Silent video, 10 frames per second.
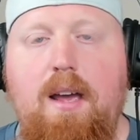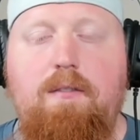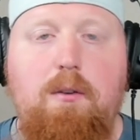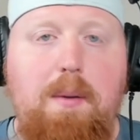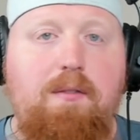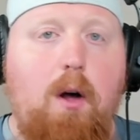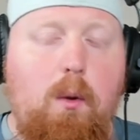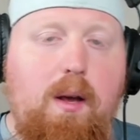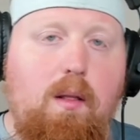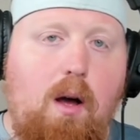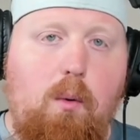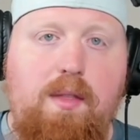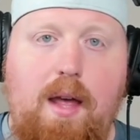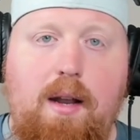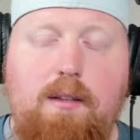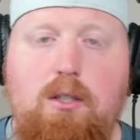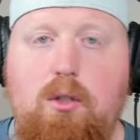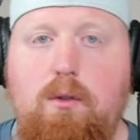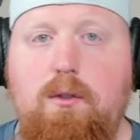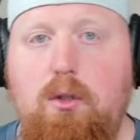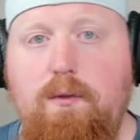If you've been following along with NX News,